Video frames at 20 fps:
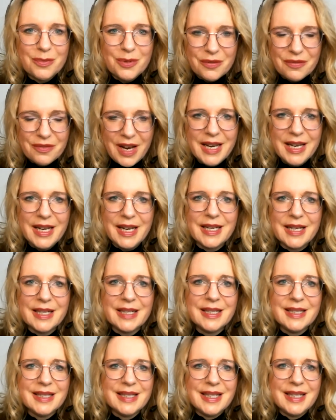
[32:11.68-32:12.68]
preventing
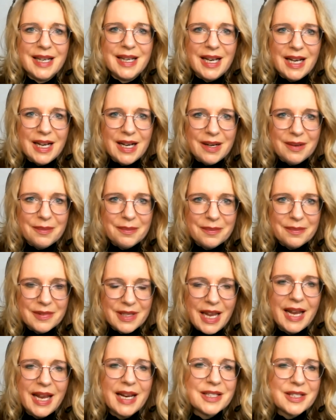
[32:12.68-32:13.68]

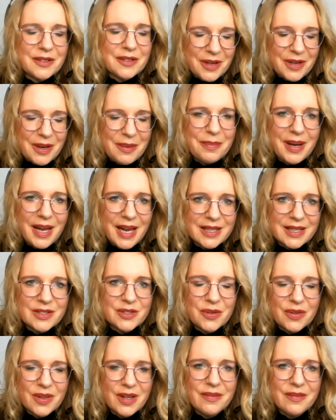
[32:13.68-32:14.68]
negative
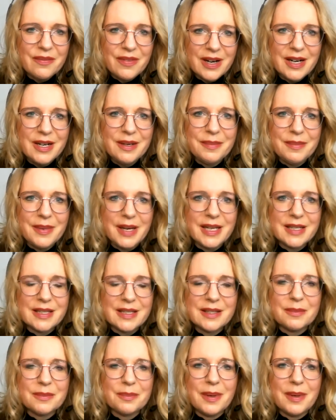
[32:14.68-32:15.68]
impacts to the
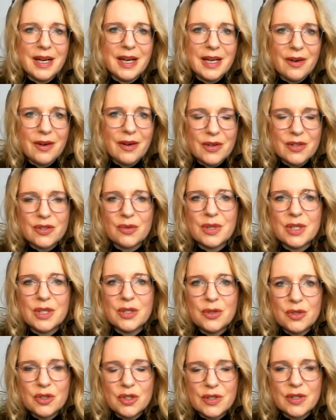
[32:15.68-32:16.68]
environment by also
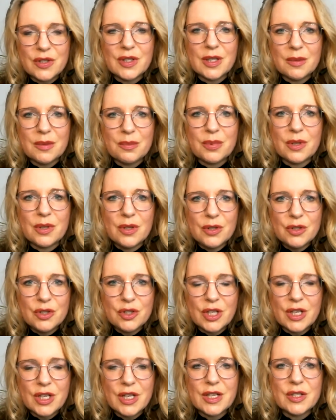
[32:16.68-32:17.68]
reducing
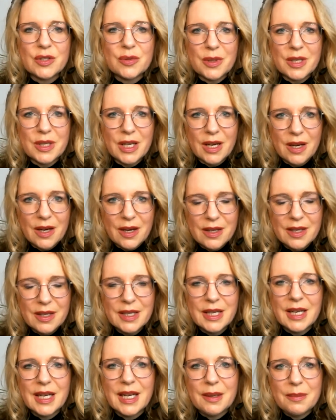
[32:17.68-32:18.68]
pollutions. We are
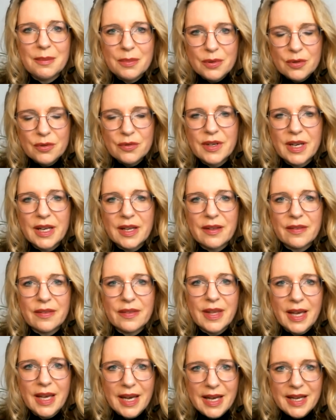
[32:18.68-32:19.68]
improving
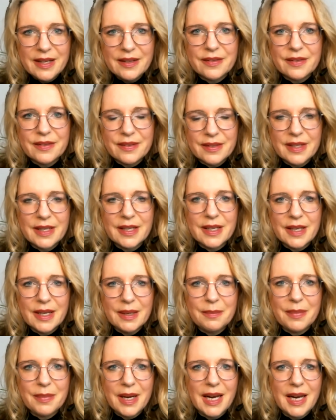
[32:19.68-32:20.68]
the health
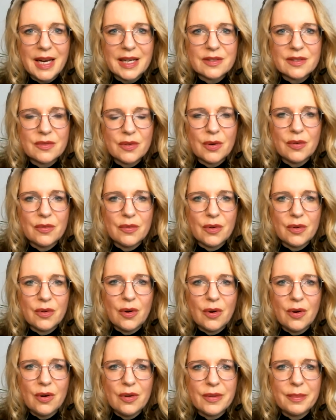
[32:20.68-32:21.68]
impacts for
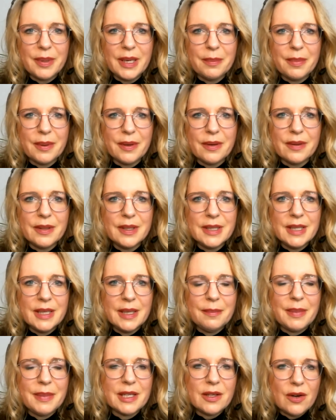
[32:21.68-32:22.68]
all the people,
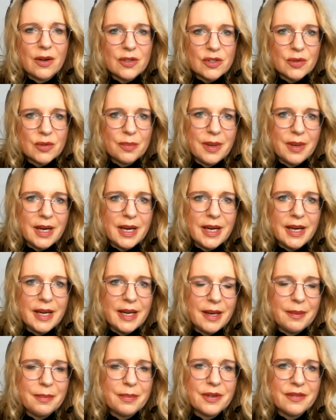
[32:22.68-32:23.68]
but also
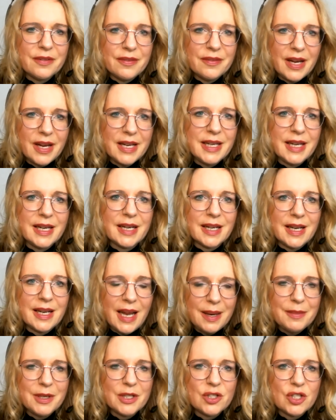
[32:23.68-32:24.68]
by preventing
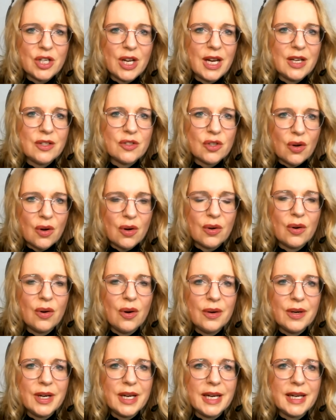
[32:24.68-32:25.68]
climate change
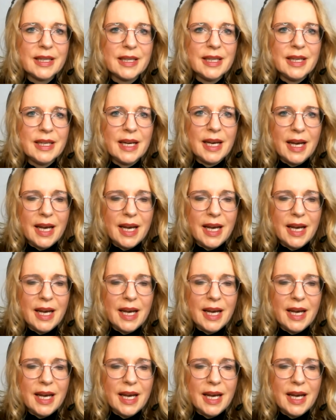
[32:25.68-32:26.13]
ongoing.